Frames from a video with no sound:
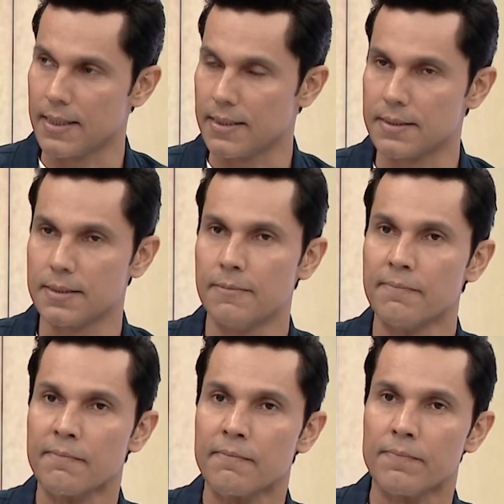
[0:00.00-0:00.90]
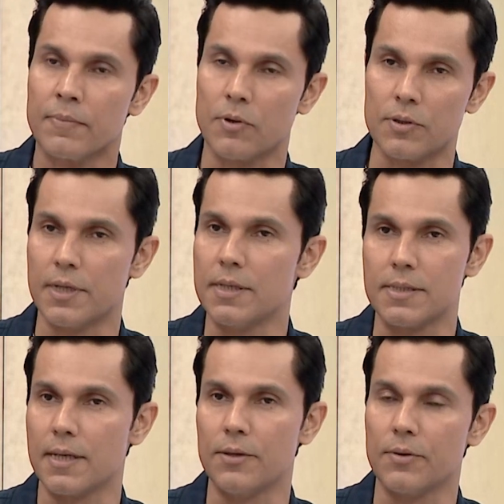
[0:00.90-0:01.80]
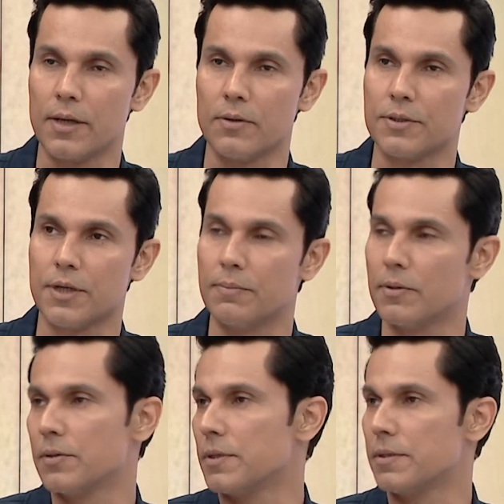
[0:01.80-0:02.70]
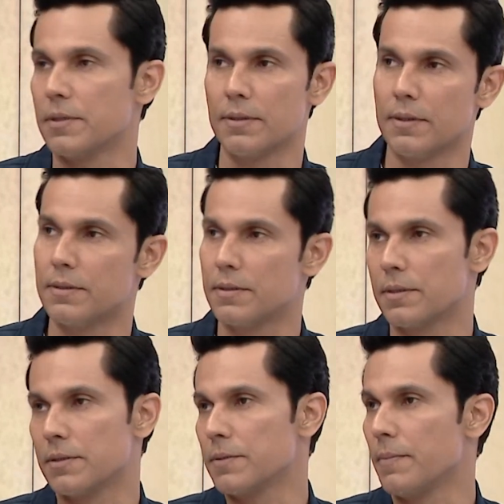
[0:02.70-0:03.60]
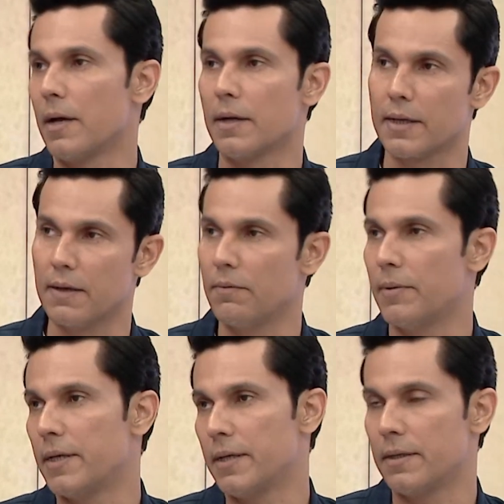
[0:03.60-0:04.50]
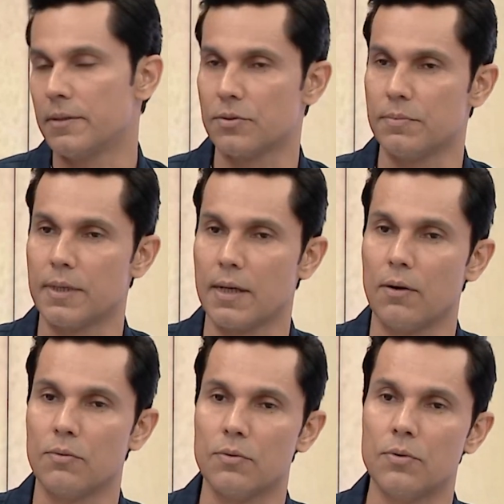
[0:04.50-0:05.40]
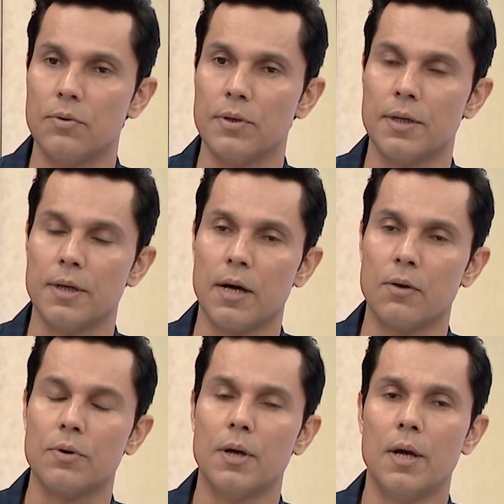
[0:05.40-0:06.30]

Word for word: his, because his cell you cannot shut because it's a it's a smarak. Everybody should be allowed to go in and out.